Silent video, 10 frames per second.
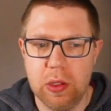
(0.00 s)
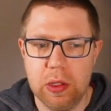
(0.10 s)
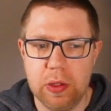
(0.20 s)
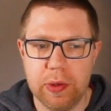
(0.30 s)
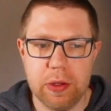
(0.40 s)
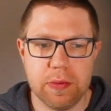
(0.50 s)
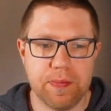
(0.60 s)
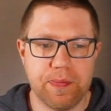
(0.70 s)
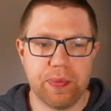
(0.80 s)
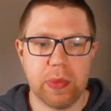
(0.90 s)
There we go.
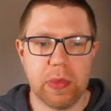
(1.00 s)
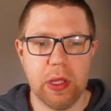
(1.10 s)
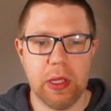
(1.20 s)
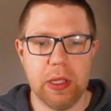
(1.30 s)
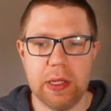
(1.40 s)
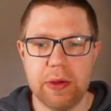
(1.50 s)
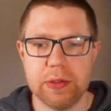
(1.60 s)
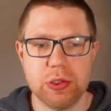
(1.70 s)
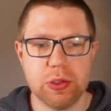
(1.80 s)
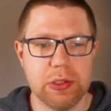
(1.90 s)
And now it's
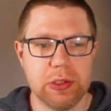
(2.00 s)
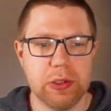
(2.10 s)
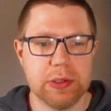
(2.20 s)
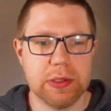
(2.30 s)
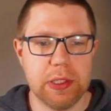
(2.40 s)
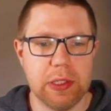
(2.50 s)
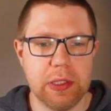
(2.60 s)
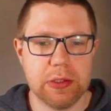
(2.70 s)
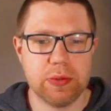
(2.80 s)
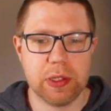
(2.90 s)
joined, you can see
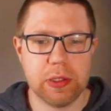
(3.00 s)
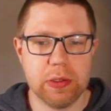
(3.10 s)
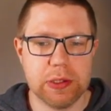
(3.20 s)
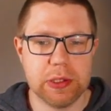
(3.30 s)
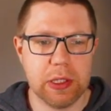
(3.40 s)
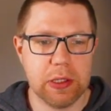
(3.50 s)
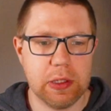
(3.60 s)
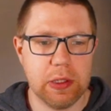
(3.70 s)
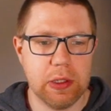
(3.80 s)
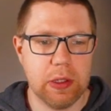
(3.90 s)
it's recognizing it
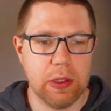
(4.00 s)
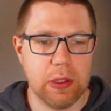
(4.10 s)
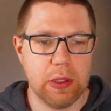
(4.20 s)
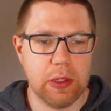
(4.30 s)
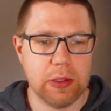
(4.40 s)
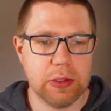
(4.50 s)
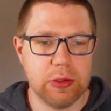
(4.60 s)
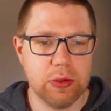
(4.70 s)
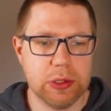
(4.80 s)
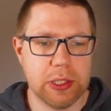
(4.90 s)
as a
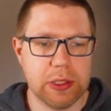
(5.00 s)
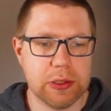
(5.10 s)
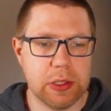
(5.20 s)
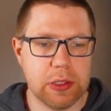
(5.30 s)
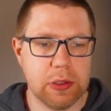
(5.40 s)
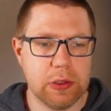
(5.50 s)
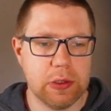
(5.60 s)
dual sensor.